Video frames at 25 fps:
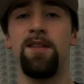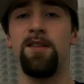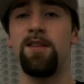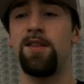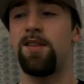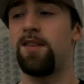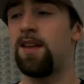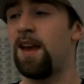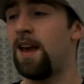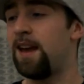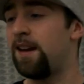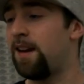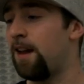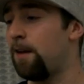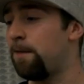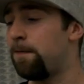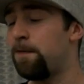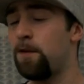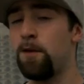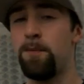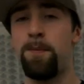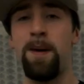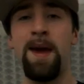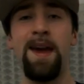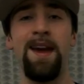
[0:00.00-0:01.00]
and said, if
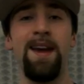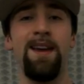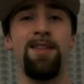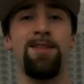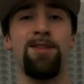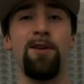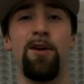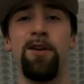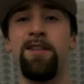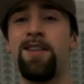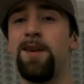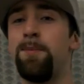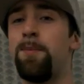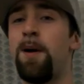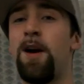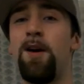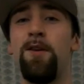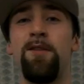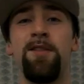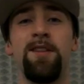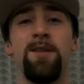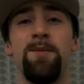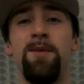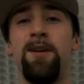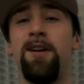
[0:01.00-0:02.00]
you pay
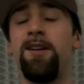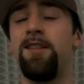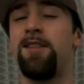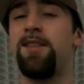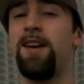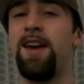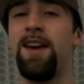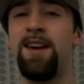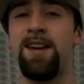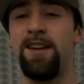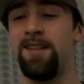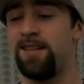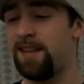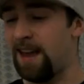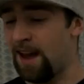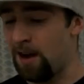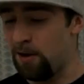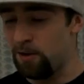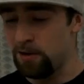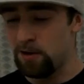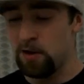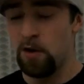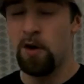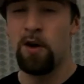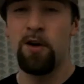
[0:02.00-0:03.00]
£30 a month, I can
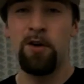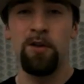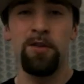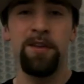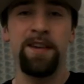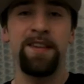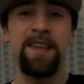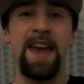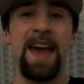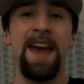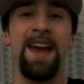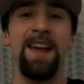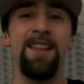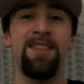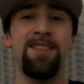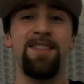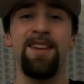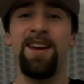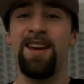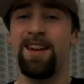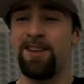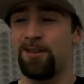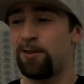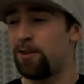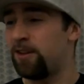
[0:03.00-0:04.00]
tell you all these 8
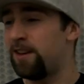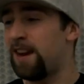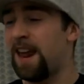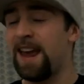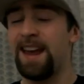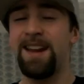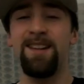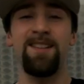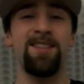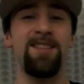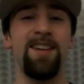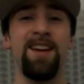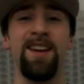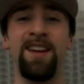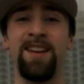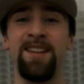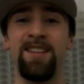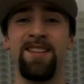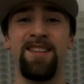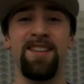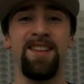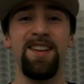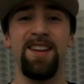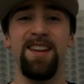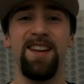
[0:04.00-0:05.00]
things or 9
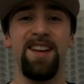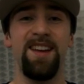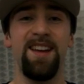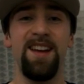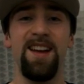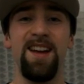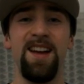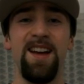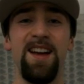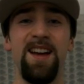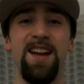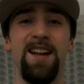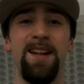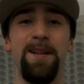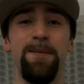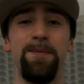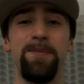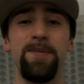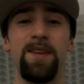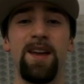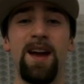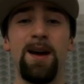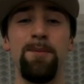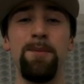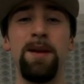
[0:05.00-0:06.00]
things?
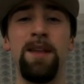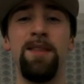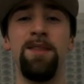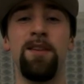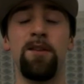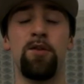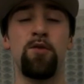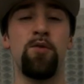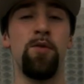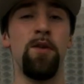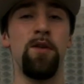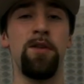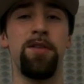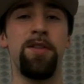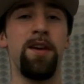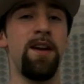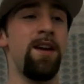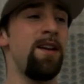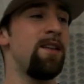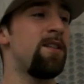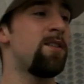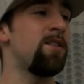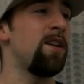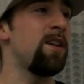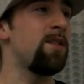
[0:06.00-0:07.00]
I mean, the truth
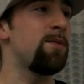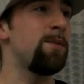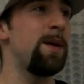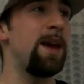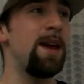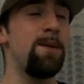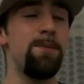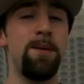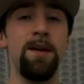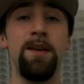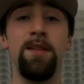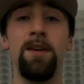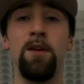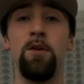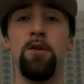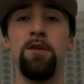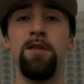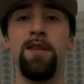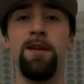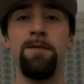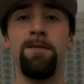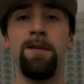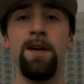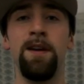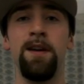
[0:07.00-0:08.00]
is, this may be the
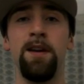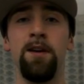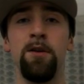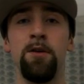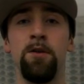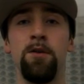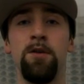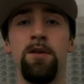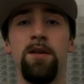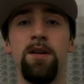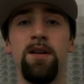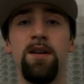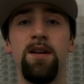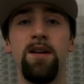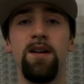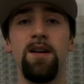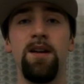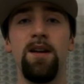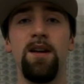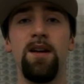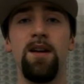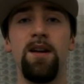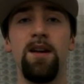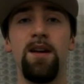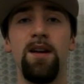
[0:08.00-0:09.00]
only video
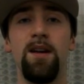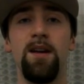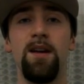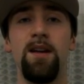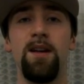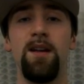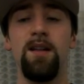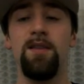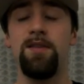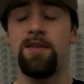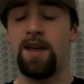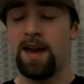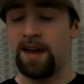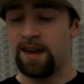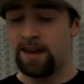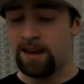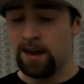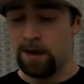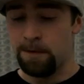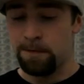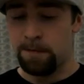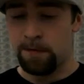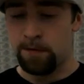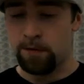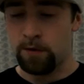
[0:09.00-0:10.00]
that
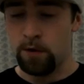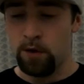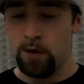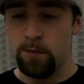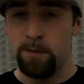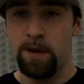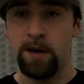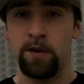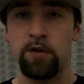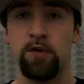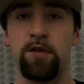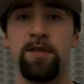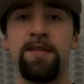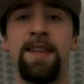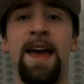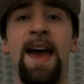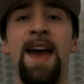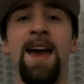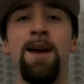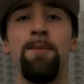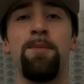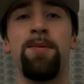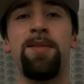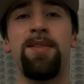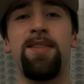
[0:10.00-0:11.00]
gives so much
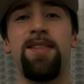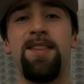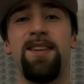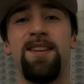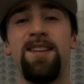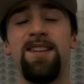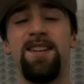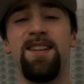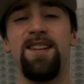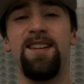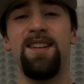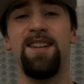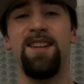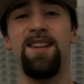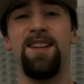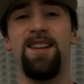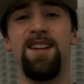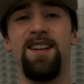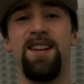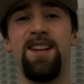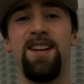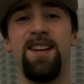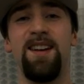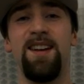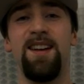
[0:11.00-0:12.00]
depth
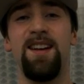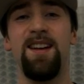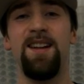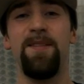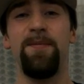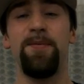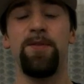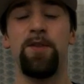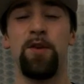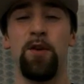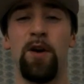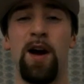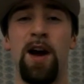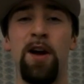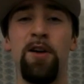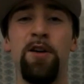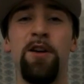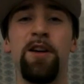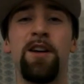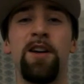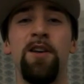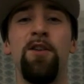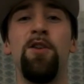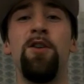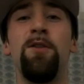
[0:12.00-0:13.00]
to how you
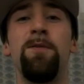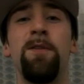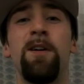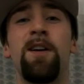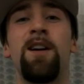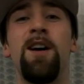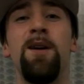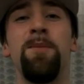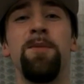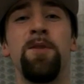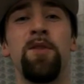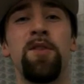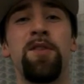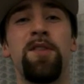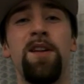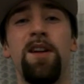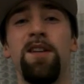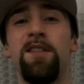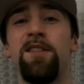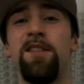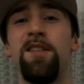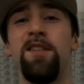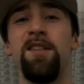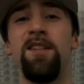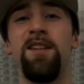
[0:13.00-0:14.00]
can overcome your
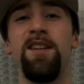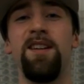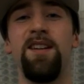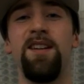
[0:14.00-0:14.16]
stutter.